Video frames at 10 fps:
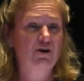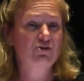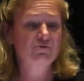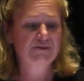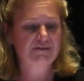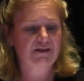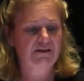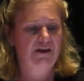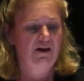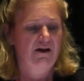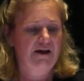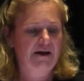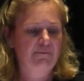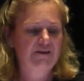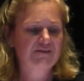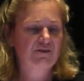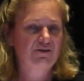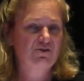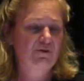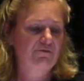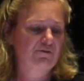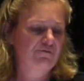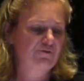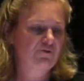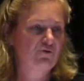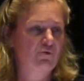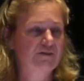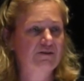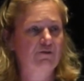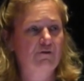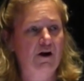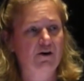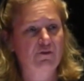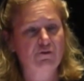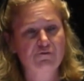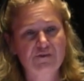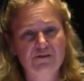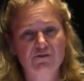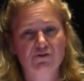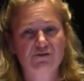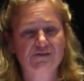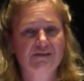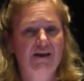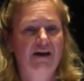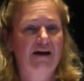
or are you sick? Do you have the flu? Are there fevers?